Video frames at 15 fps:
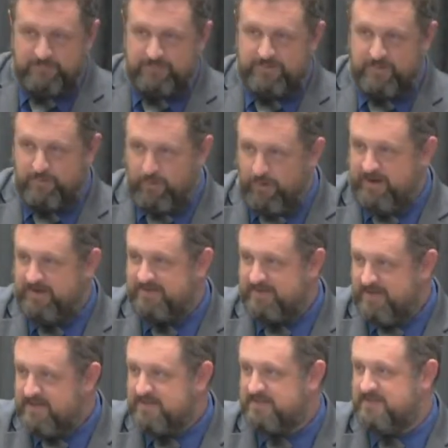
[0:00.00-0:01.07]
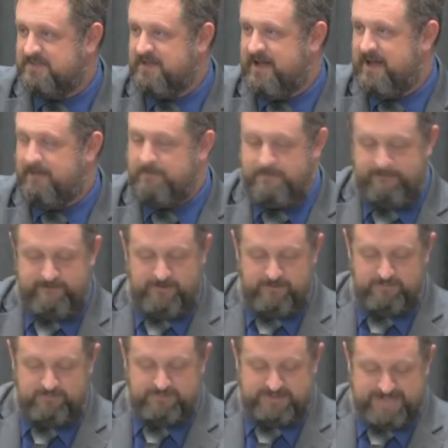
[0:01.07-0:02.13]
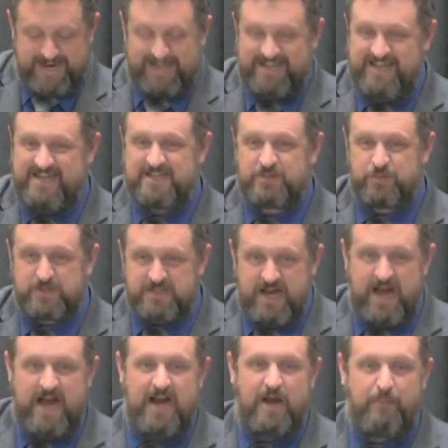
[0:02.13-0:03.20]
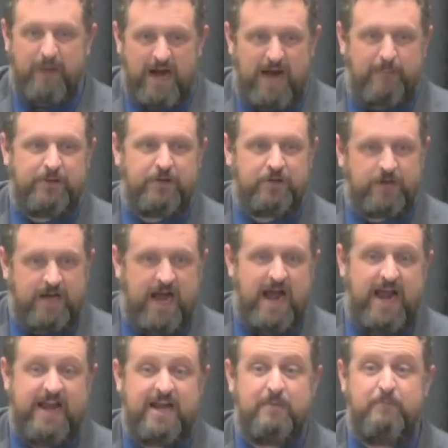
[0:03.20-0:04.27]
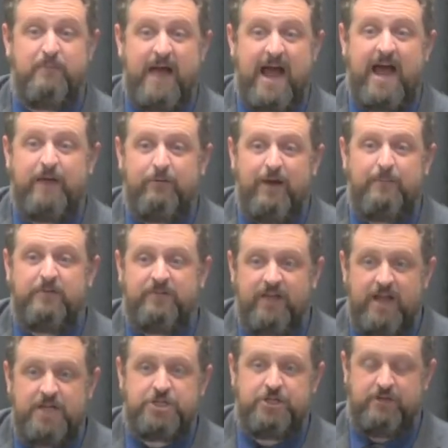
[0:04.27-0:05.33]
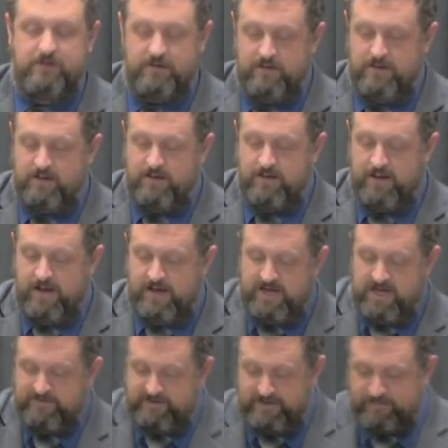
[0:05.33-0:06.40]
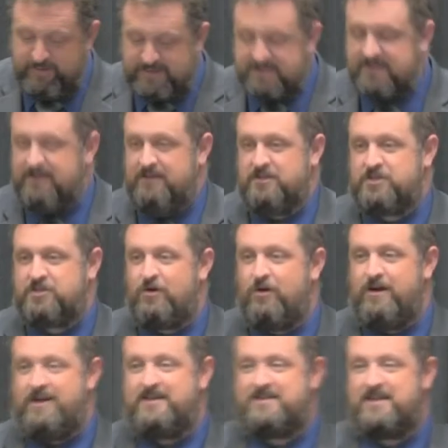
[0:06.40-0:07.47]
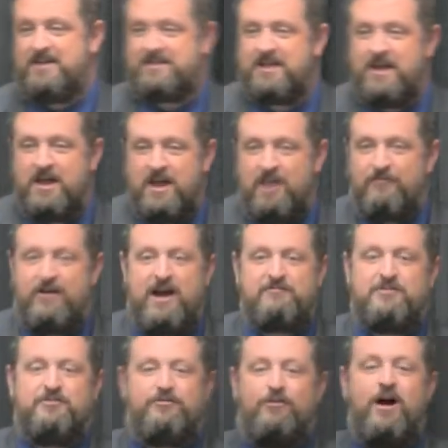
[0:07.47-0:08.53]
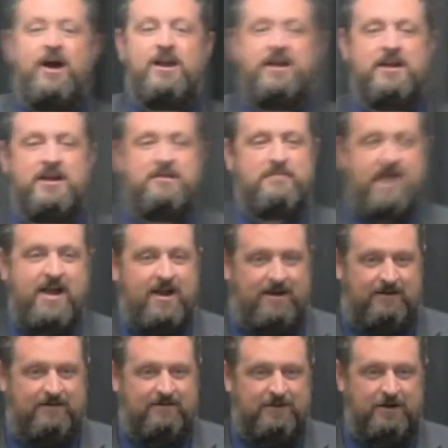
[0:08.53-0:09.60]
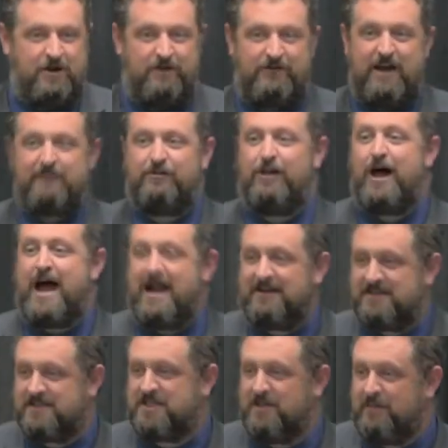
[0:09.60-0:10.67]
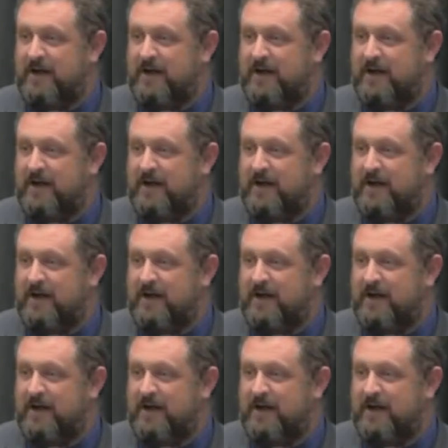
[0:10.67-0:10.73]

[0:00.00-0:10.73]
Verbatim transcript: the point is this, is that, you know, Zacchaeus was not a popular guy. He had a bad reputation. And he even admits it in the story. He says, if I've defrauded any man, you know, if I've lied to some